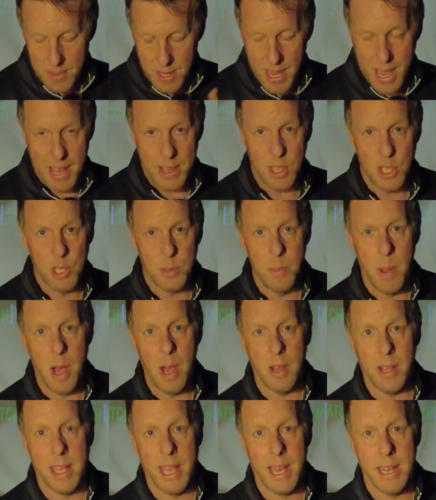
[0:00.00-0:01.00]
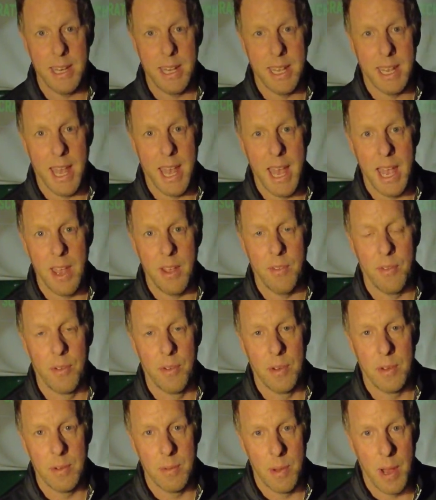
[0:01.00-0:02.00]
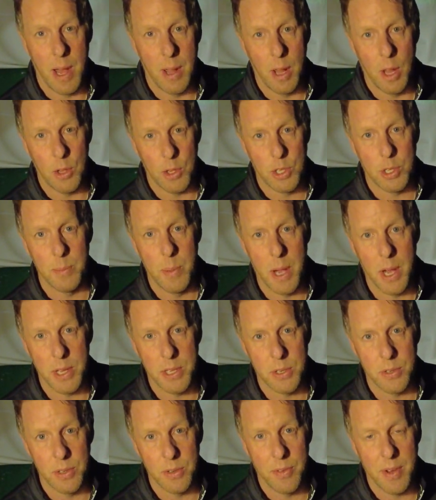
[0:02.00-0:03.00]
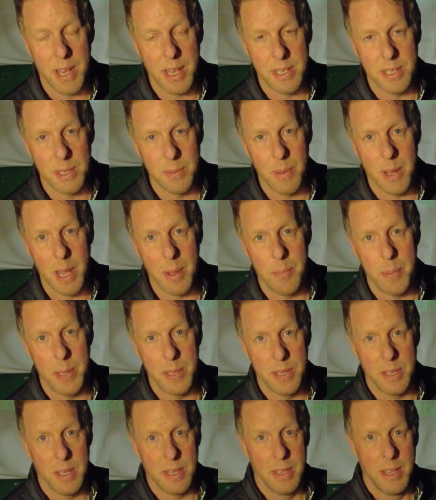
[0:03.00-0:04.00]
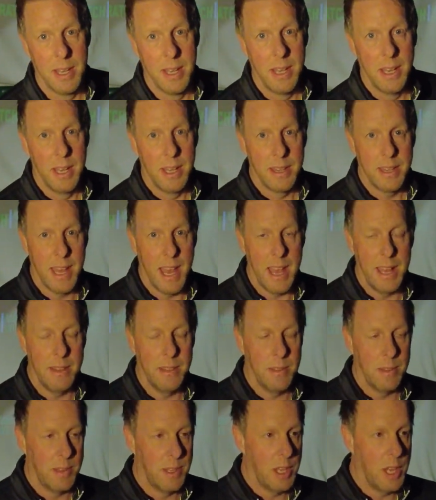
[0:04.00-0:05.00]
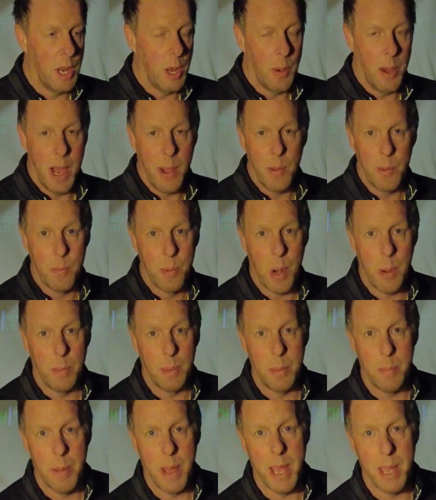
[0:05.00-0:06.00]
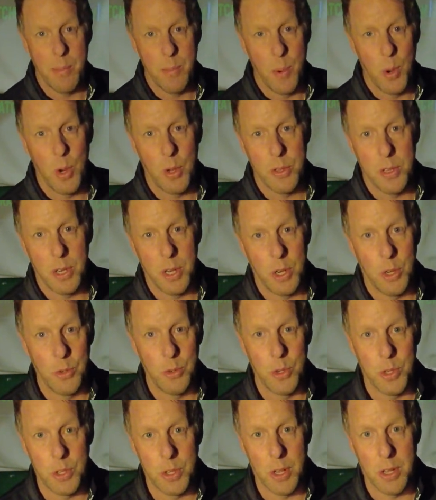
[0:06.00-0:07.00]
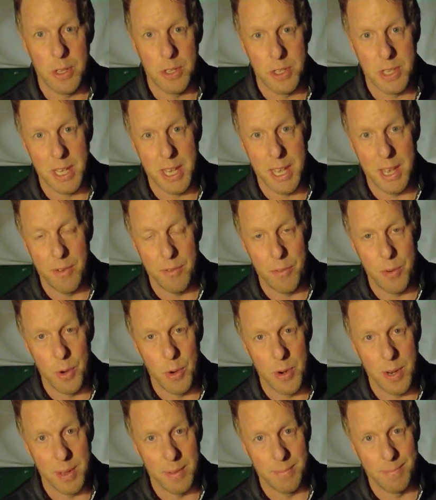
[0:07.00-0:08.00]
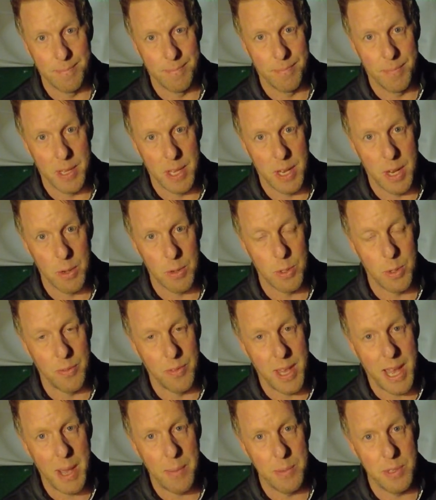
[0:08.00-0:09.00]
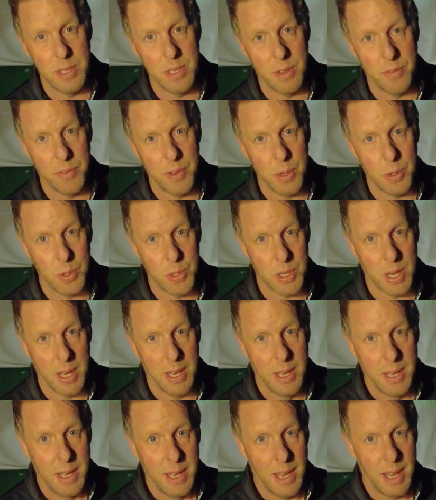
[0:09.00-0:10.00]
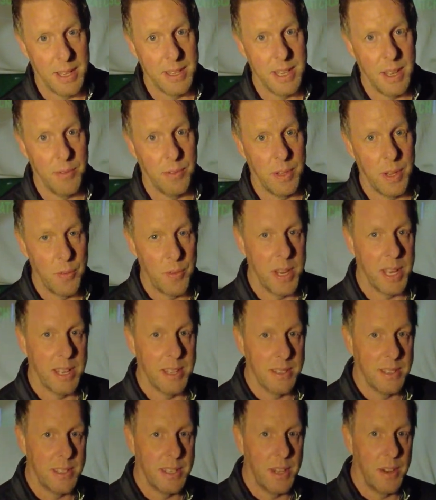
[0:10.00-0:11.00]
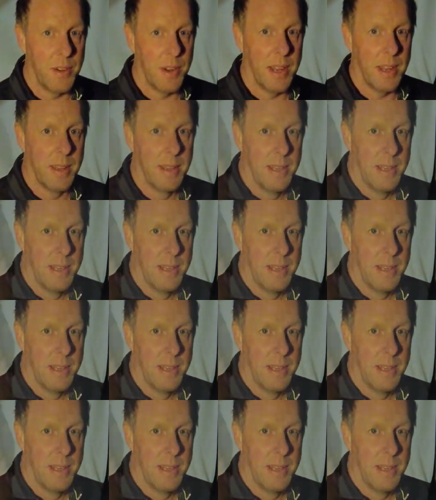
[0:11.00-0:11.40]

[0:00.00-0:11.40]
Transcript: the Smart Caddie gave a lot smarter advice, in my opinion. Then, you know, I would probably pay more than $100 a year for it. You know, so if that happens in the future, I'll definitely reconsider it.